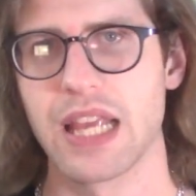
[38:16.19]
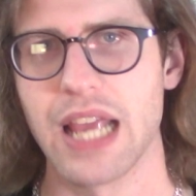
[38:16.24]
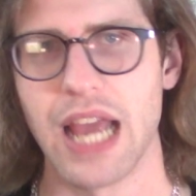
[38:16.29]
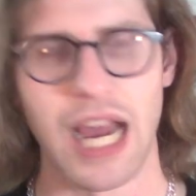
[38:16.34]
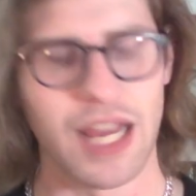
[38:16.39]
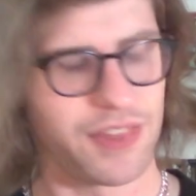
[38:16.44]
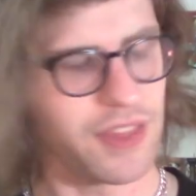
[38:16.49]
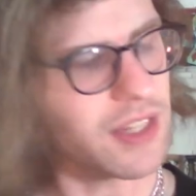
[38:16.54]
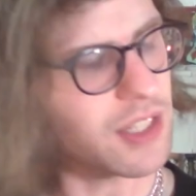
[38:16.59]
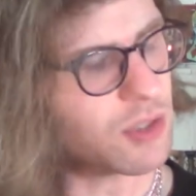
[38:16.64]

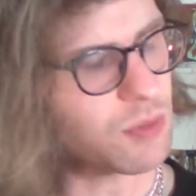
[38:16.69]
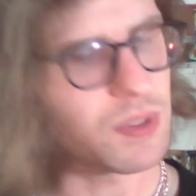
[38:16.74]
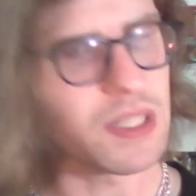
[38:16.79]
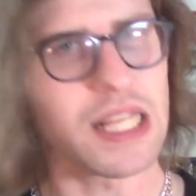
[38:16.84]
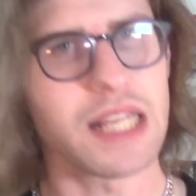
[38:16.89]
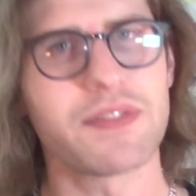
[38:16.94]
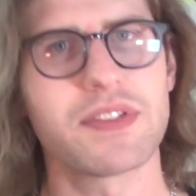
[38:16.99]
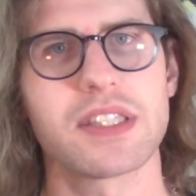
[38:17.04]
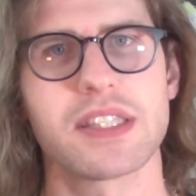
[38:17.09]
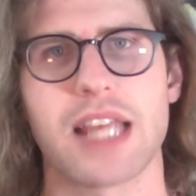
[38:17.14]
I think this would
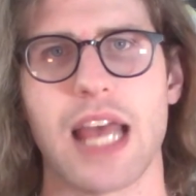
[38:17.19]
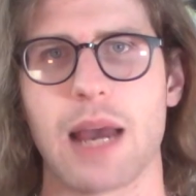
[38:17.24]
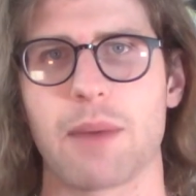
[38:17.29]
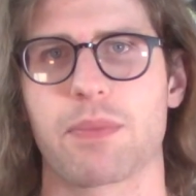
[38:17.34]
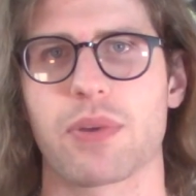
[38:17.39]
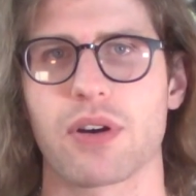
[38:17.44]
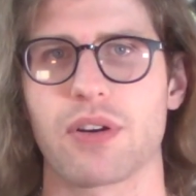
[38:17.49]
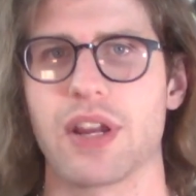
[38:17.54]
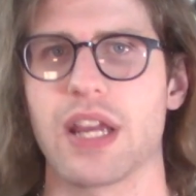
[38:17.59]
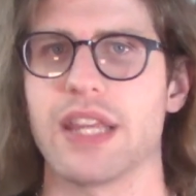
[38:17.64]
even
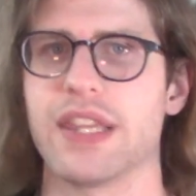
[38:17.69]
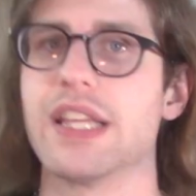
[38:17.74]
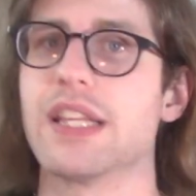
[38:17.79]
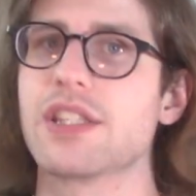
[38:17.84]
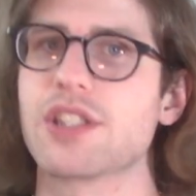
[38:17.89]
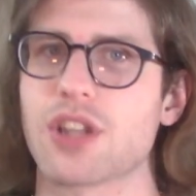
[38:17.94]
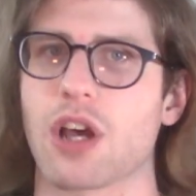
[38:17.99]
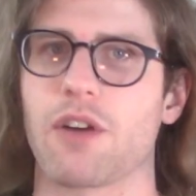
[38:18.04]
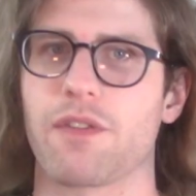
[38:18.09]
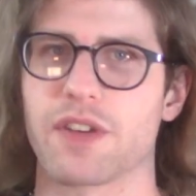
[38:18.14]
temper these
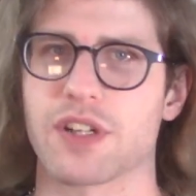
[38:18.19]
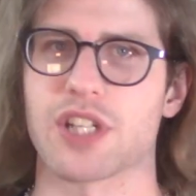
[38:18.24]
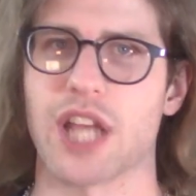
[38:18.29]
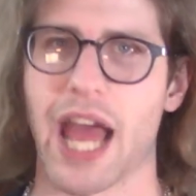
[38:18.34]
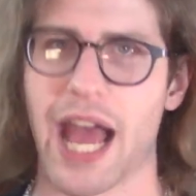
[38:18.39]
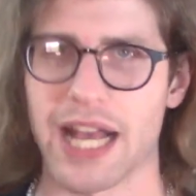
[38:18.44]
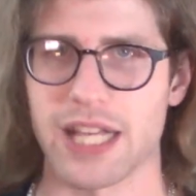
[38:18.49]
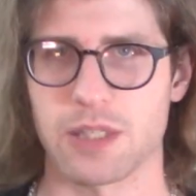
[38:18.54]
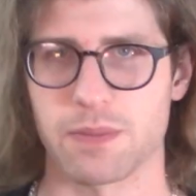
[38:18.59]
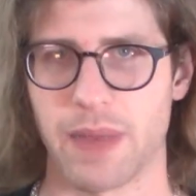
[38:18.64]
selfish
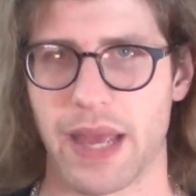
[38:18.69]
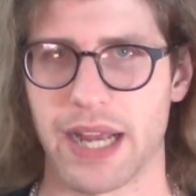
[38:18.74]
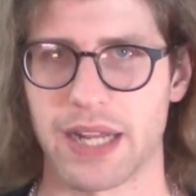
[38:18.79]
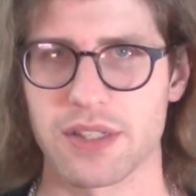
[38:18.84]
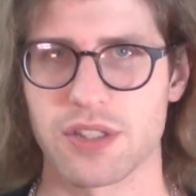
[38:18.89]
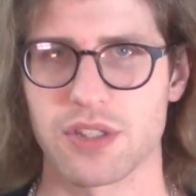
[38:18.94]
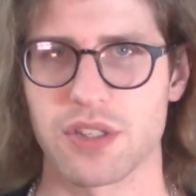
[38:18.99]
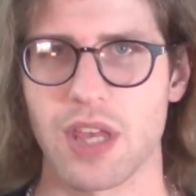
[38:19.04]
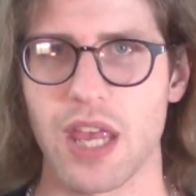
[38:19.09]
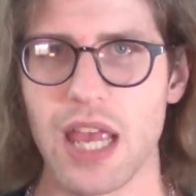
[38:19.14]

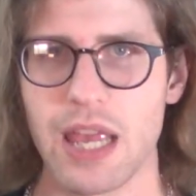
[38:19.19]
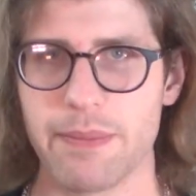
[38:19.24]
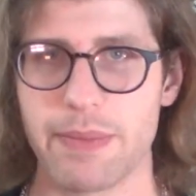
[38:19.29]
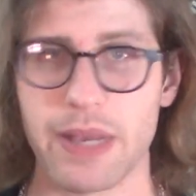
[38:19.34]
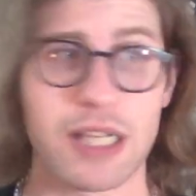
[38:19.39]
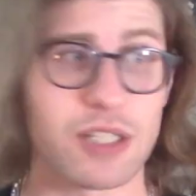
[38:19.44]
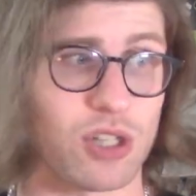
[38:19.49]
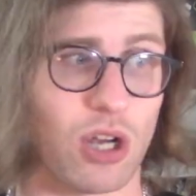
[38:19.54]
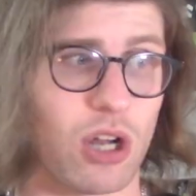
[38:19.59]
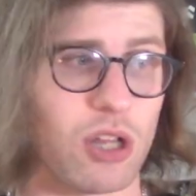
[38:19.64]
aspects,
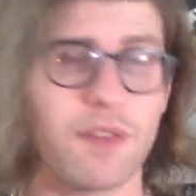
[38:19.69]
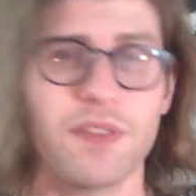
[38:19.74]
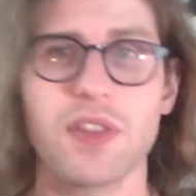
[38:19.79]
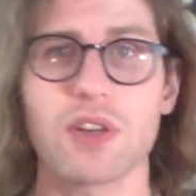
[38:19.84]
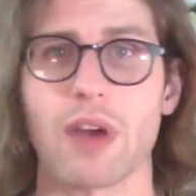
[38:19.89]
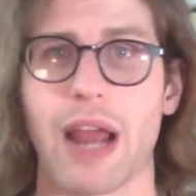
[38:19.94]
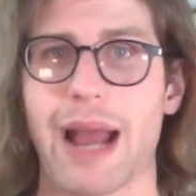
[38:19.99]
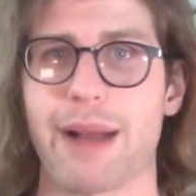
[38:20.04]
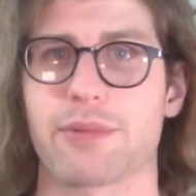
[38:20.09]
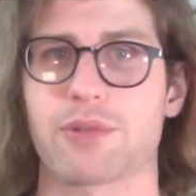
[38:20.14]
because all of
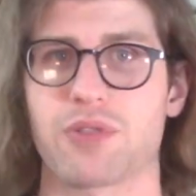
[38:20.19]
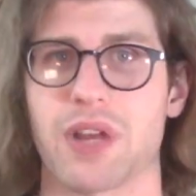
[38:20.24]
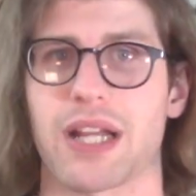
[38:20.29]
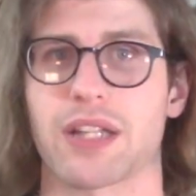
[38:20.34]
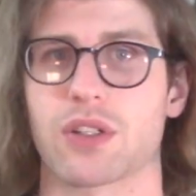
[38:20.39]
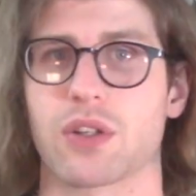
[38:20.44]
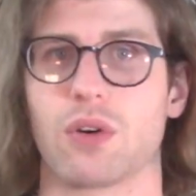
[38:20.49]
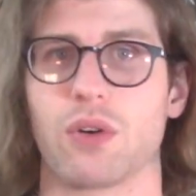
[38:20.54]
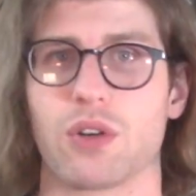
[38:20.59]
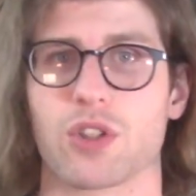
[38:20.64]
their
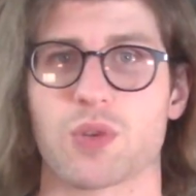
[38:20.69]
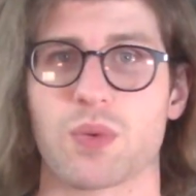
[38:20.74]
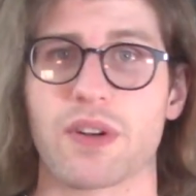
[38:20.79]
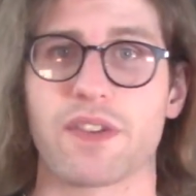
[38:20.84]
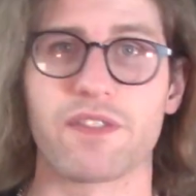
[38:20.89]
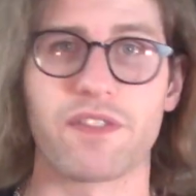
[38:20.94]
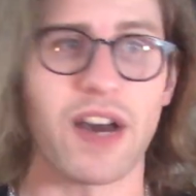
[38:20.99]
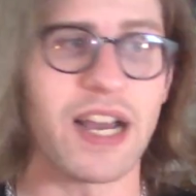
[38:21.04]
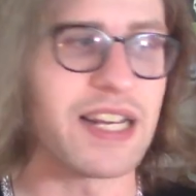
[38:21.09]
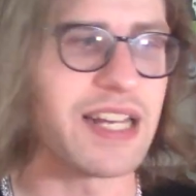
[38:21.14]
abstract goals would
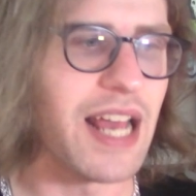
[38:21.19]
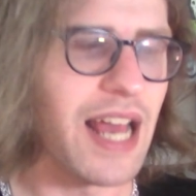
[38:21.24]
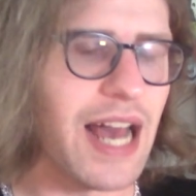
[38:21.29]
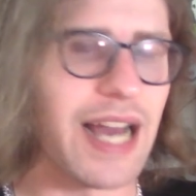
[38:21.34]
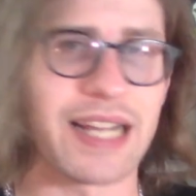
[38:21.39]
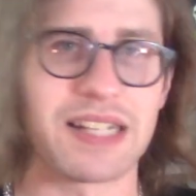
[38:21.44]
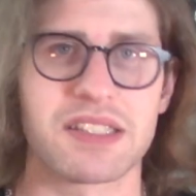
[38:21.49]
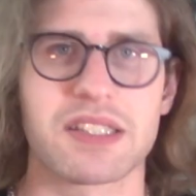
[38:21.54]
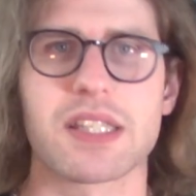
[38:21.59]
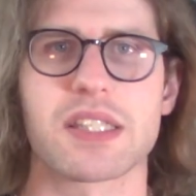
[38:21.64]
fight
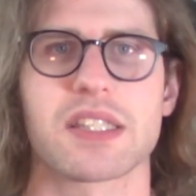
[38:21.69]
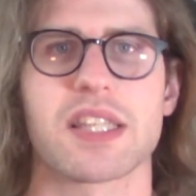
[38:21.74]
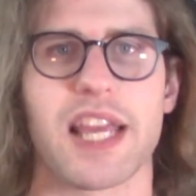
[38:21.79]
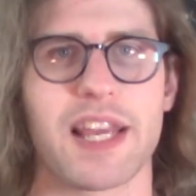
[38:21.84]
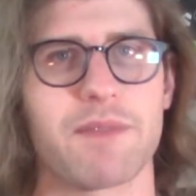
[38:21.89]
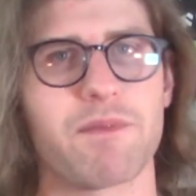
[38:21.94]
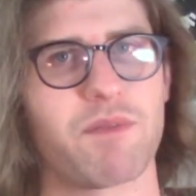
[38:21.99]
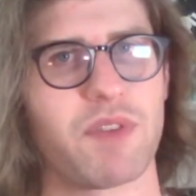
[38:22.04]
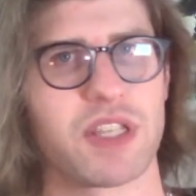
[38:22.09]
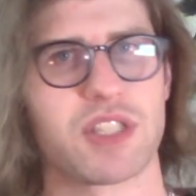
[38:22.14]
against the
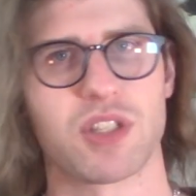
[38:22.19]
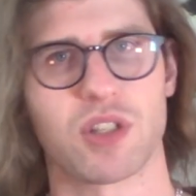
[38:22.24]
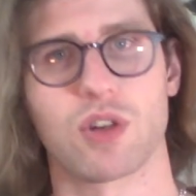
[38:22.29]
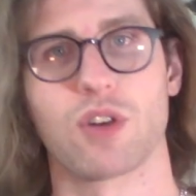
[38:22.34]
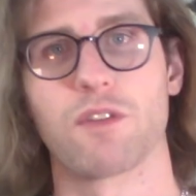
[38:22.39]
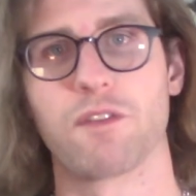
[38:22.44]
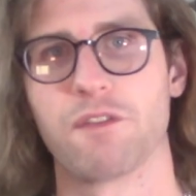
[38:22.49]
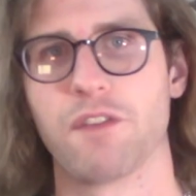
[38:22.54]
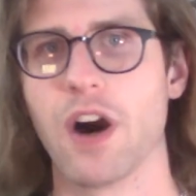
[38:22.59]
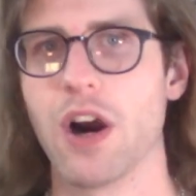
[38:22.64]
same
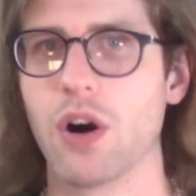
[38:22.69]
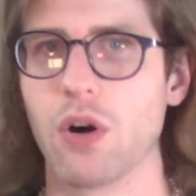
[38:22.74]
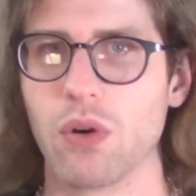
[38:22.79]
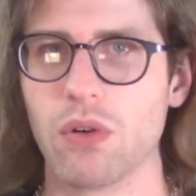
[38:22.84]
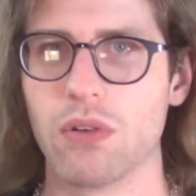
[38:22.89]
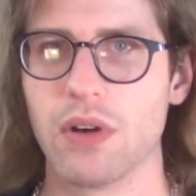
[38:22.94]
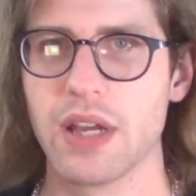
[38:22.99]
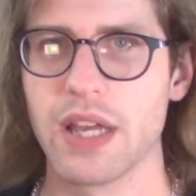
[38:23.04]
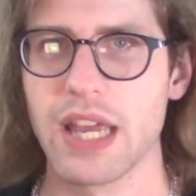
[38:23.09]
physical foe.